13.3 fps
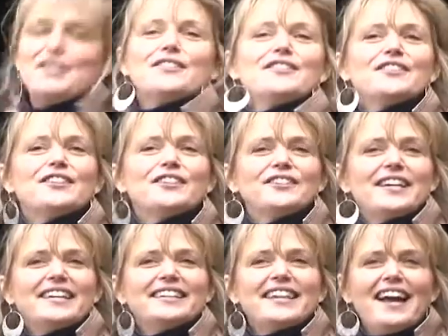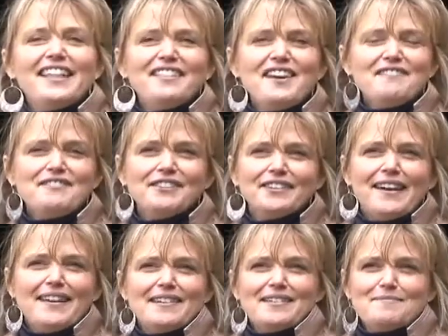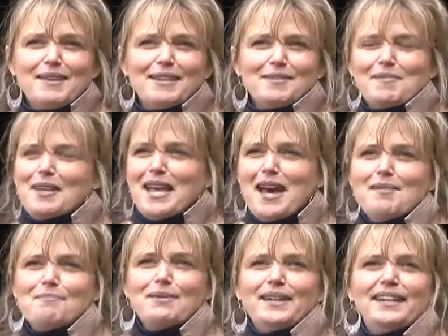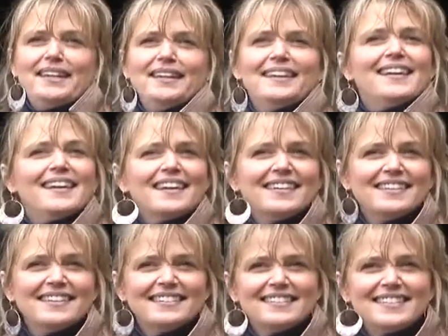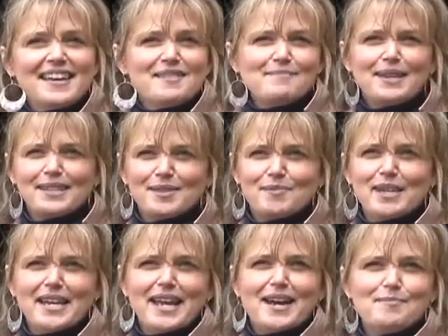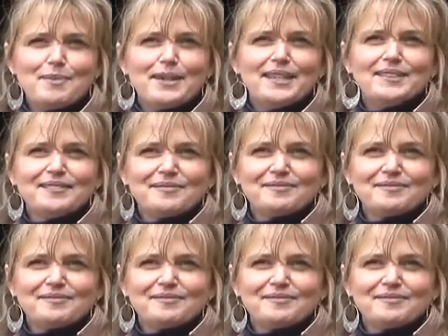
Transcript: to you and they're like, I love your art, it makes me happy, that makes me happy.